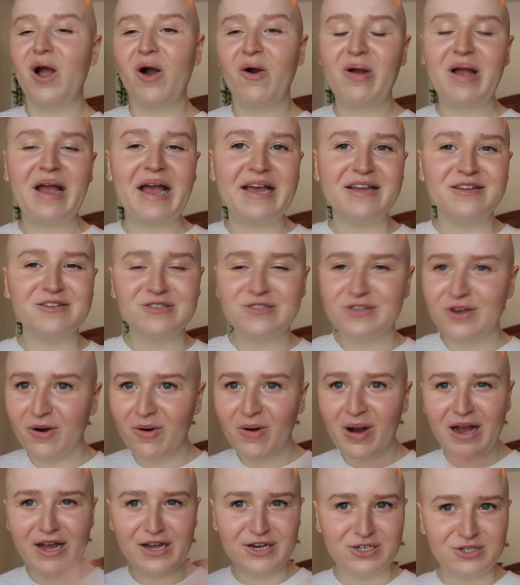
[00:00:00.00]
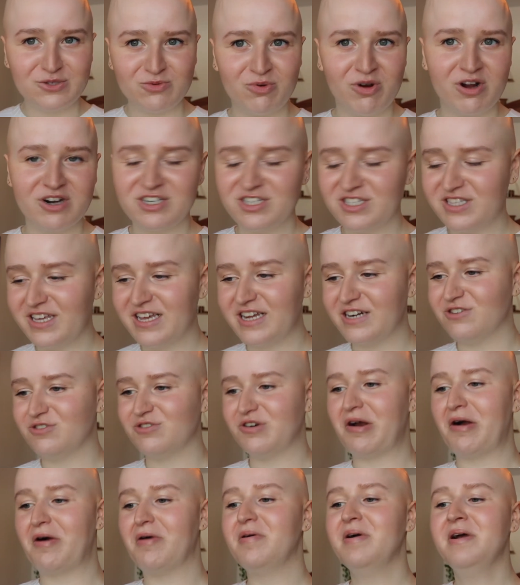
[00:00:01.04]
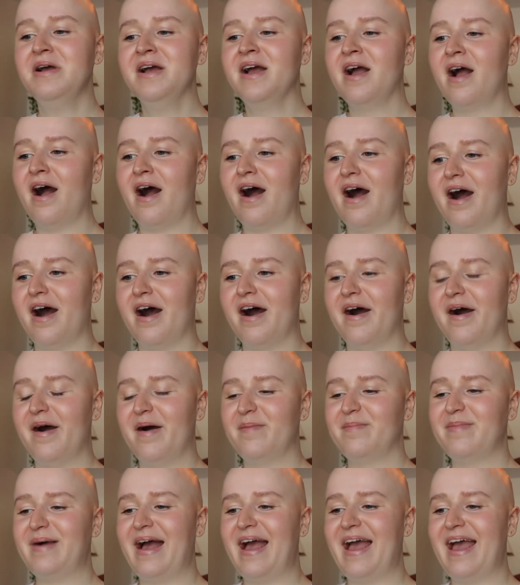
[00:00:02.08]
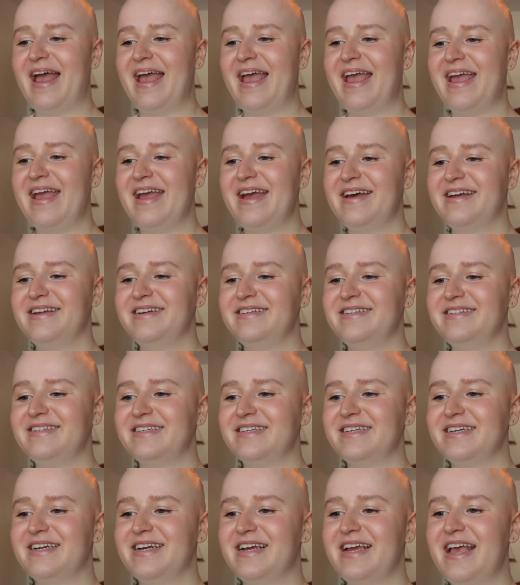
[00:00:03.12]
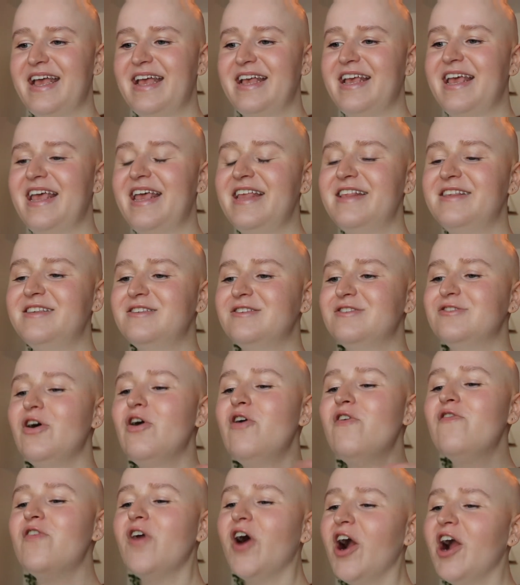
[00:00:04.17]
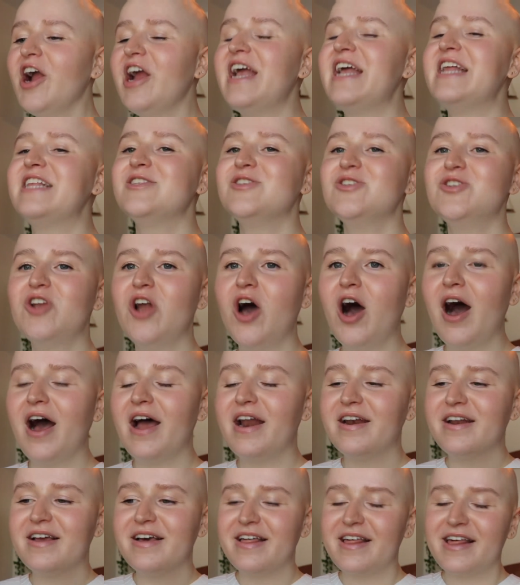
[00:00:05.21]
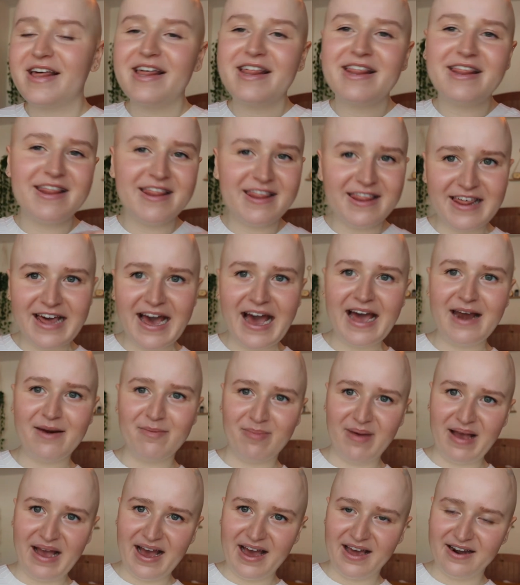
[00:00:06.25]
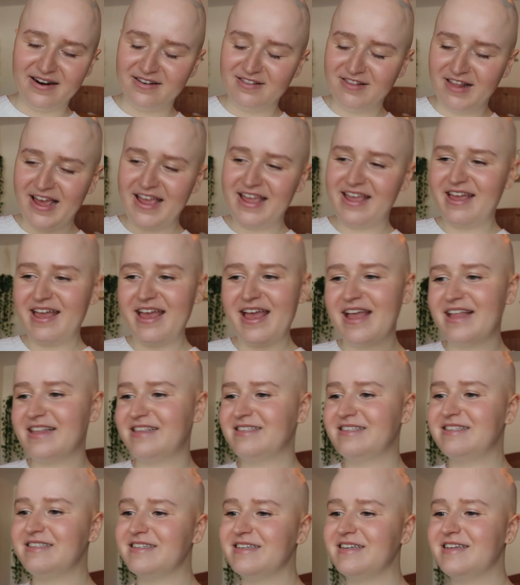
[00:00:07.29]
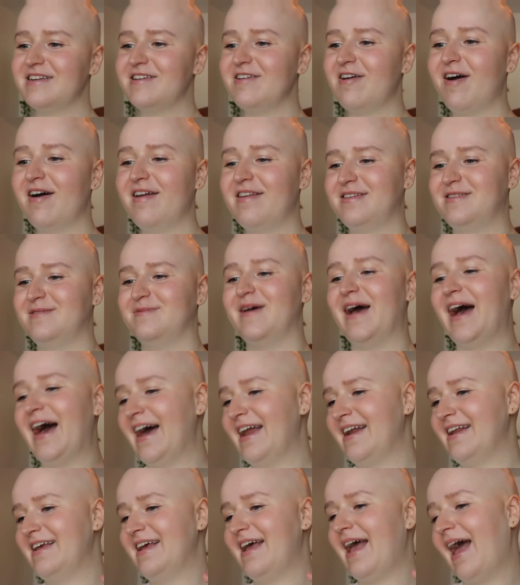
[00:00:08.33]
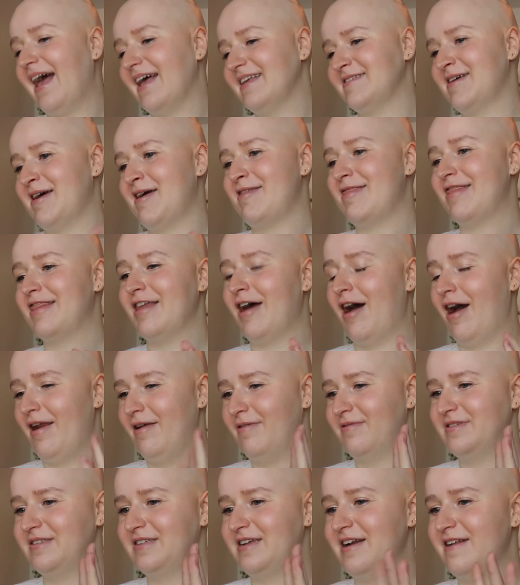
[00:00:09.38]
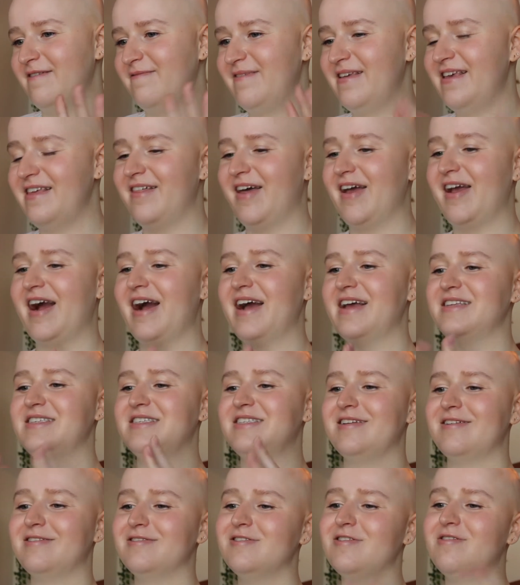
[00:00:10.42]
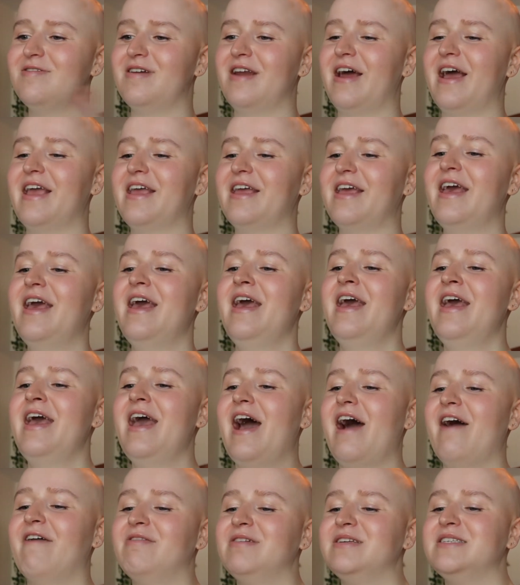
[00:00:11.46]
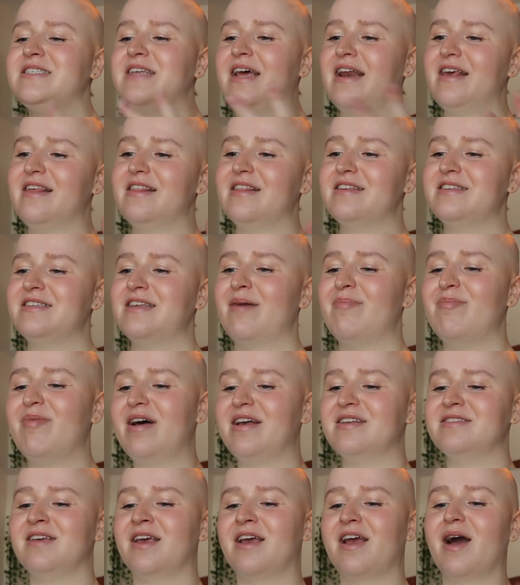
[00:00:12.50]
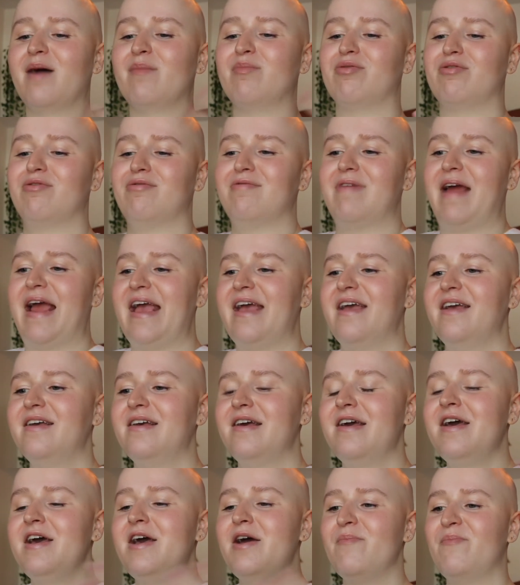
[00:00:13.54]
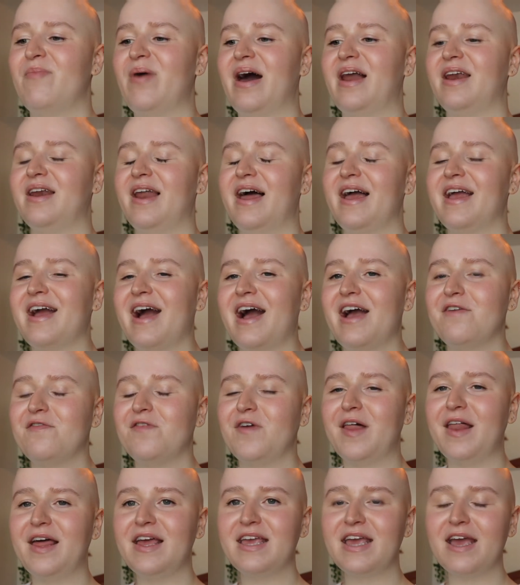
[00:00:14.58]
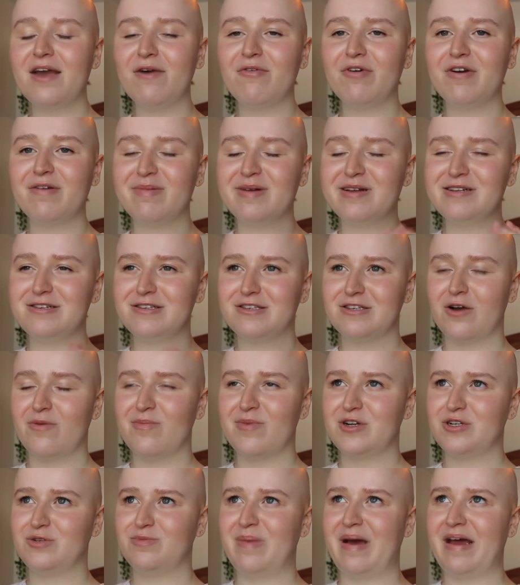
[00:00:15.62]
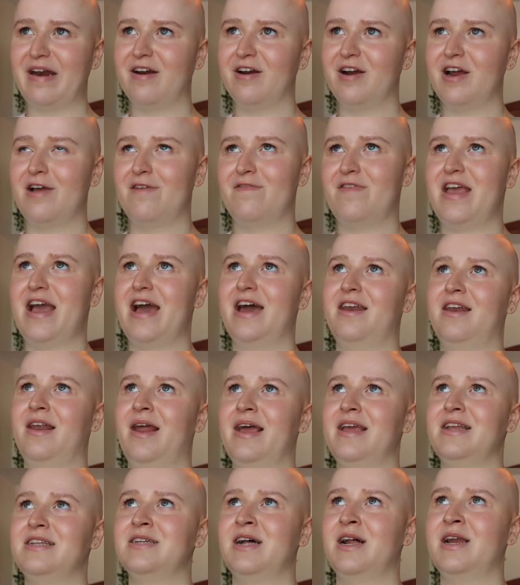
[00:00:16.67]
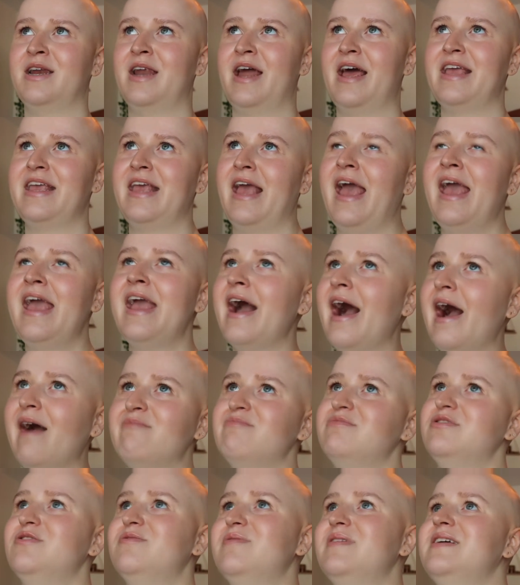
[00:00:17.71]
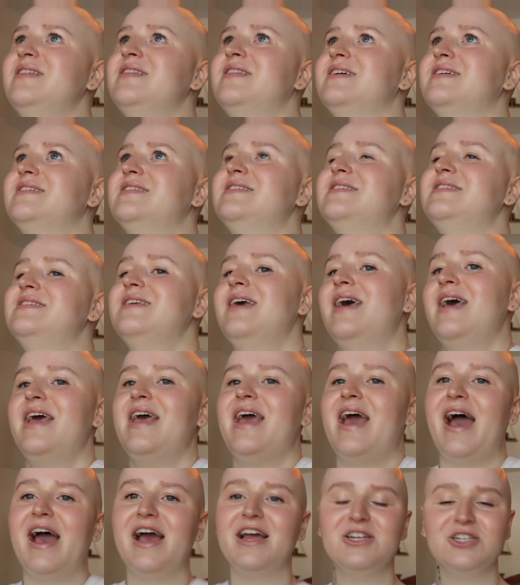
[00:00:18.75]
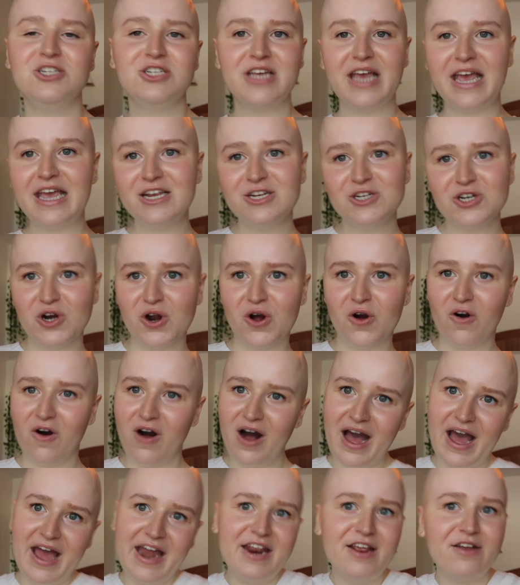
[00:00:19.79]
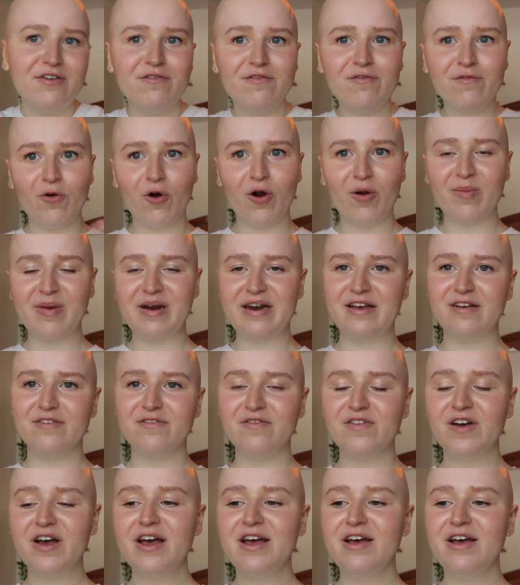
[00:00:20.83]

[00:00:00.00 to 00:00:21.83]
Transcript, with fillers: okay, so I just watched the intro. Um, and it's so far, it's not that bad. Like, it's not as bad as I thought it was gonna be. Like, I still don't like how he's setting this up as like a prank, but like, I feel like it would have been so much better if he had like done like, hey, I'm doing this educational and informative